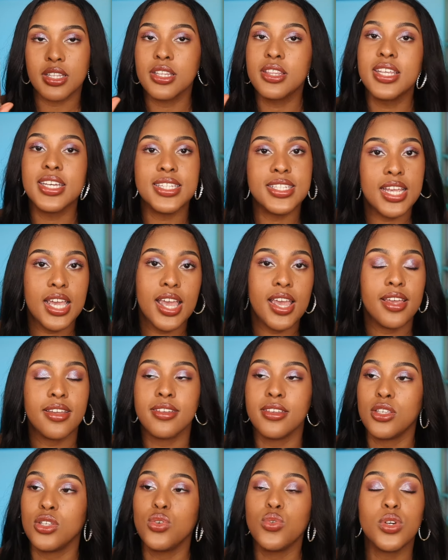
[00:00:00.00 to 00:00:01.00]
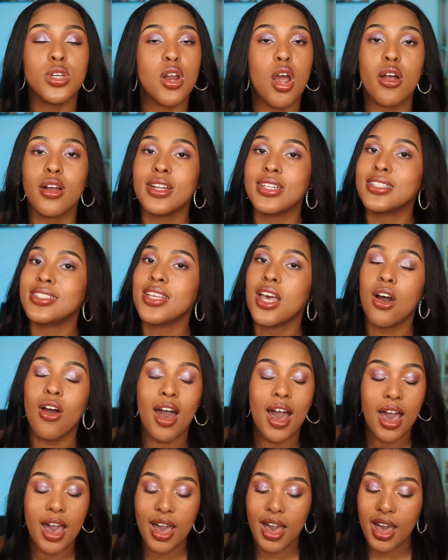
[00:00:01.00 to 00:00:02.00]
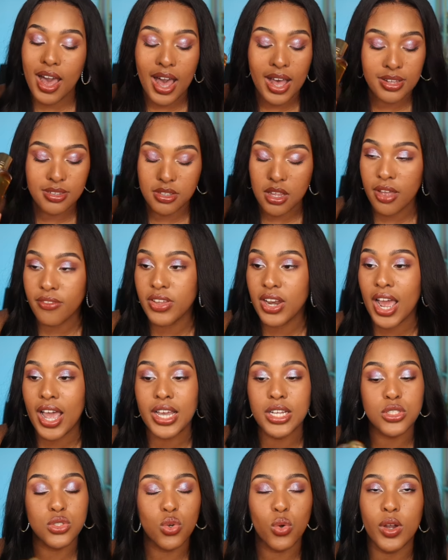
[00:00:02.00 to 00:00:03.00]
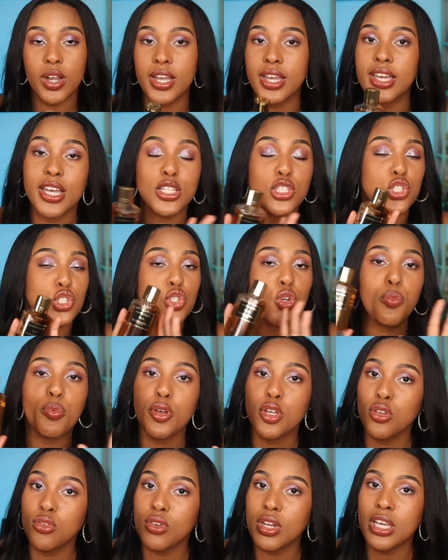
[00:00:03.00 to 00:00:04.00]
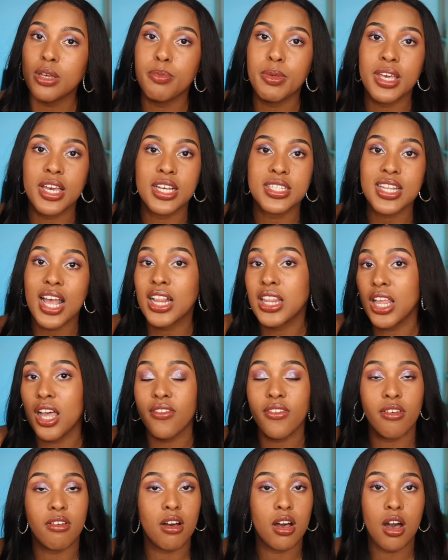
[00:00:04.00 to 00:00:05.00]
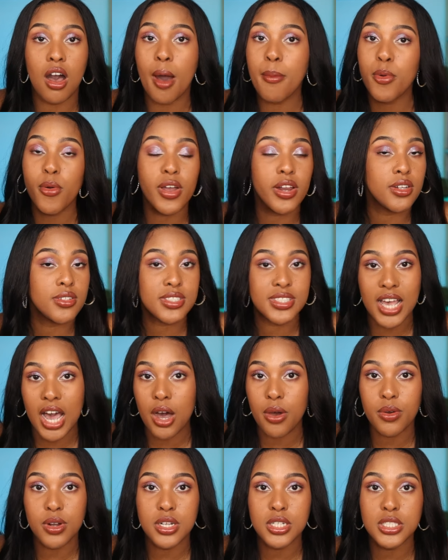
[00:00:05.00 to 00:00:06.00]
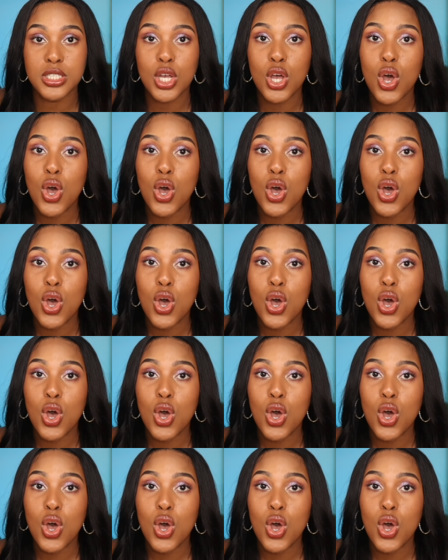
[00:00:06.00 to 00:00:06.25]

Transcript: The Dent, you can already tell I, I love it. I adore it. It's super unique because I love amaretto sours.